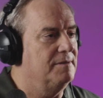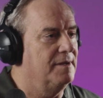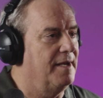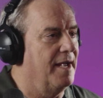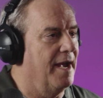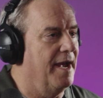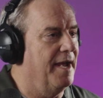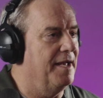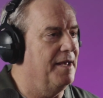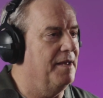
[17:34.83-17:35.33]

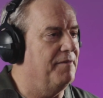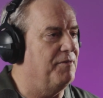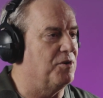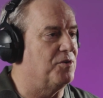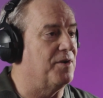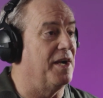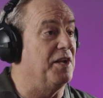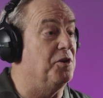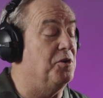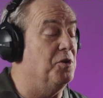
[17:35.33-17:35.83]
Okay, if you're
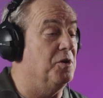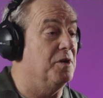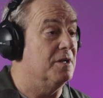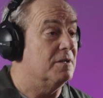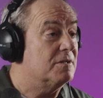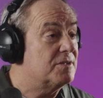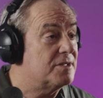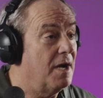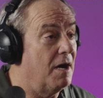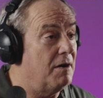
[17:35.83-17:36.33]
trying to do it
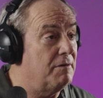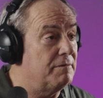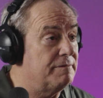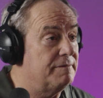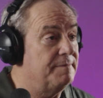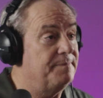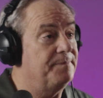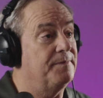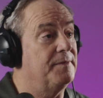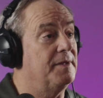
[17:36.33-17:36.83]

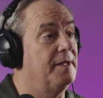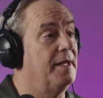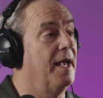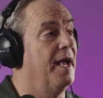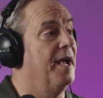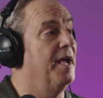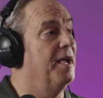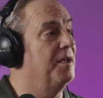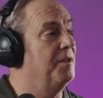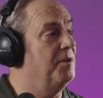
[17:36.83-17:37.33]
yourself,
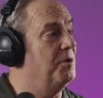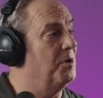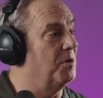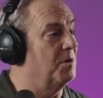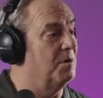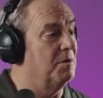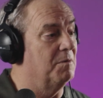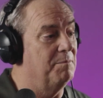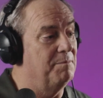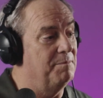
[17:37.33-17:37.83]
okay,
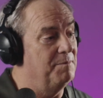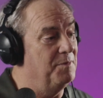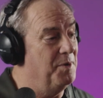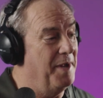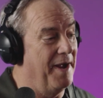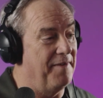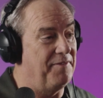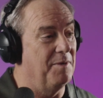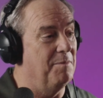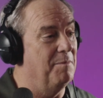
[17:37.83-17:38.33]
you
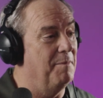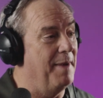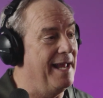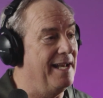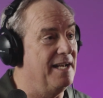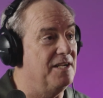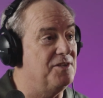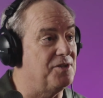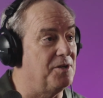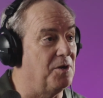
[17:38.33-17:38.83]
have to
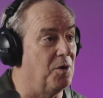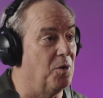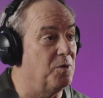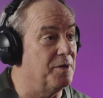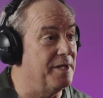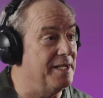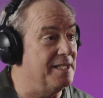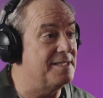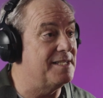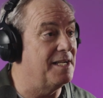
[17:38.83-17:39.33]
manage your
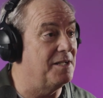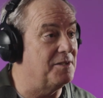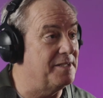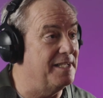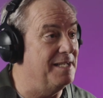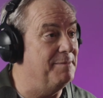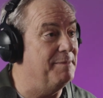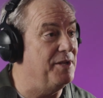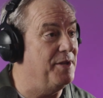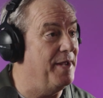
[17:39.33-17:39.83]
own intel
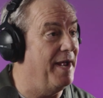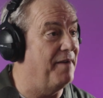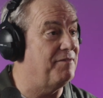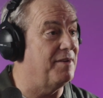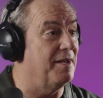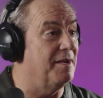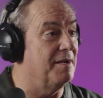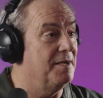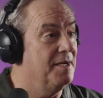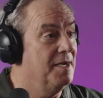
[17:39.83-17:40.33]
team, and you have
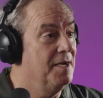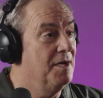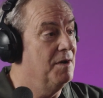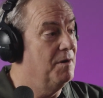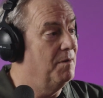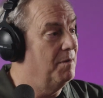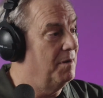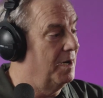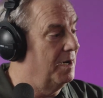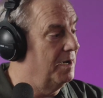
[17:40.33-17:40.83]
to
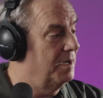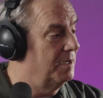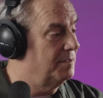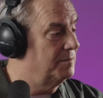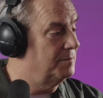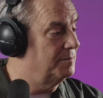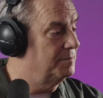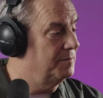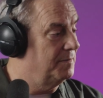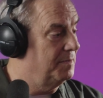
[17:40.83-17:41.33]

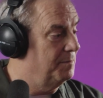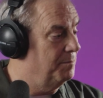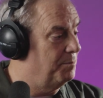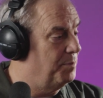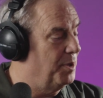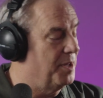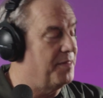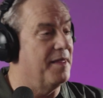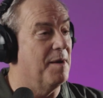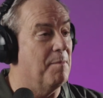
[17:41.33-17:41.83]

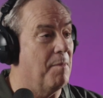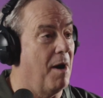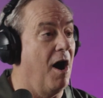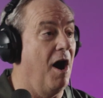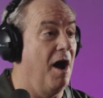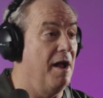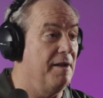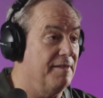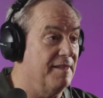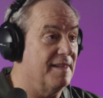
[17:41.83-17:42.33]
put them
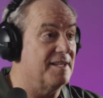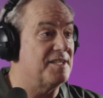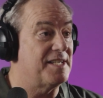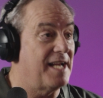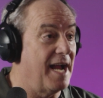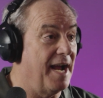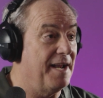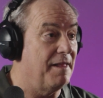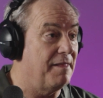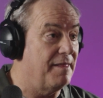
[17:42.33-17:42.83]
on this
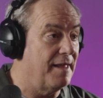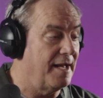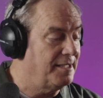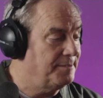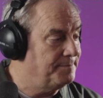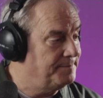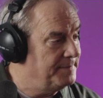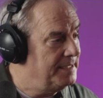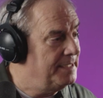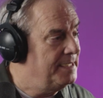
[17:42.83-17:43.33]
kind of thing.
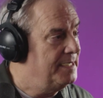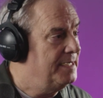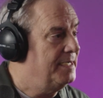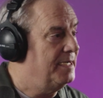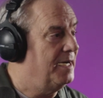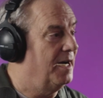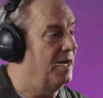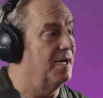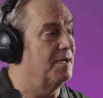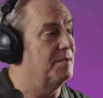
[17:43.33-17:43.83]

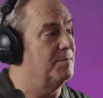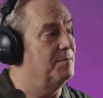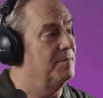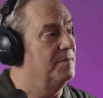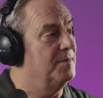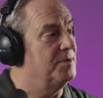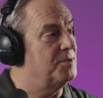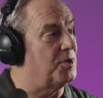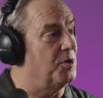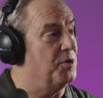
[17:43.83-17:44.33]

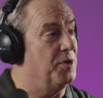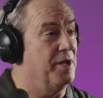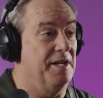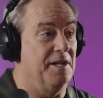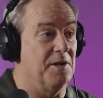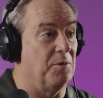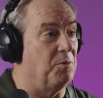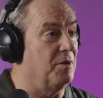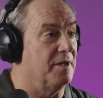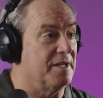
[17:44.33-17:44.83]
So you
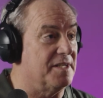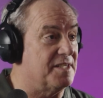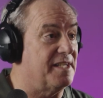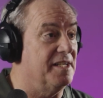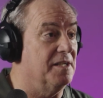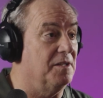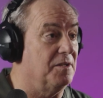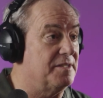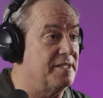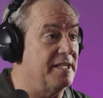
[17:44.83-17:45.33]
need a really
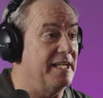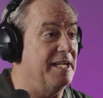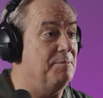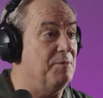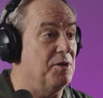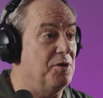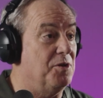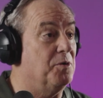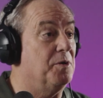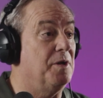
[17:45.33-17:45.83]
skilled team
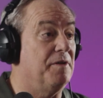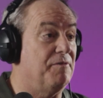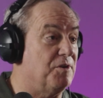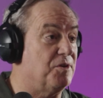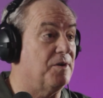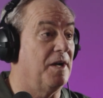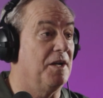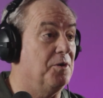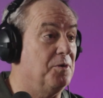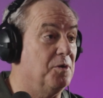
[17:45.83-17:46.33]
to do it if you're
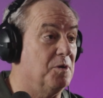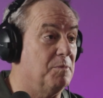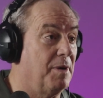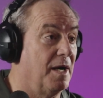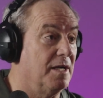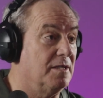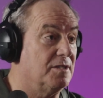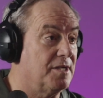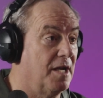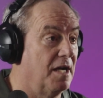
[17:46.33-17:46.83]
trying to do it by
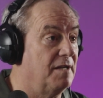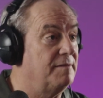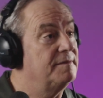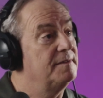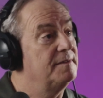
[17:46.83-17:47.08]
yourself.